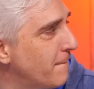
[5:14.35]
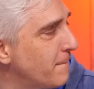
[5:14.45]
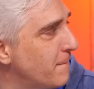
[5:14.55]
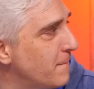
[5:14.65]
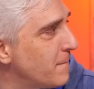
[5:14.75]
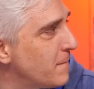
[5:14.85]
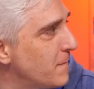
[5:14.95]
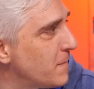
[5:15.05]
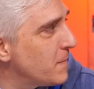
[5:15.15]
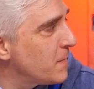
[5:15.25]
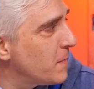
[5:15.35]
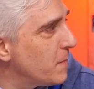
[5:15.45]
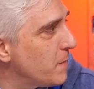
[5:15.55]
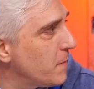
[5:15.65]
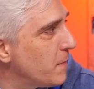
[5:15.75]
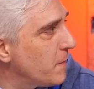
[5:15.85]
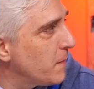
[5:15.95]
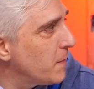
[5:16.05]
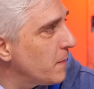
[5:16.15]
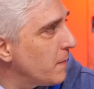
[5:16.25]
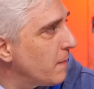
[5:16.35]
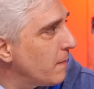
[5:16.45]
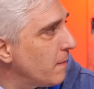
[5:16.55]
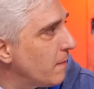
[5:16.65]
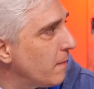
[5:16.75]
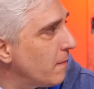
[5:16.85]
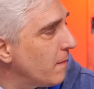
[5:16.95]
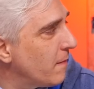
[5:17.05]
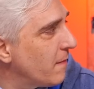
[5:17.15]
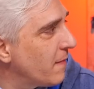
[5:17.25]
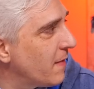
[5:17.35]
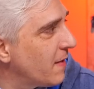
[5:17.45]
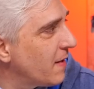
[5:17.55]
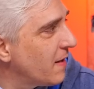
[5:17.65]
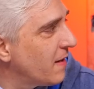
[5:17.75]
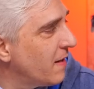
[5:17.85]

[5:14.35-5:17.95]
The person shown says nothing.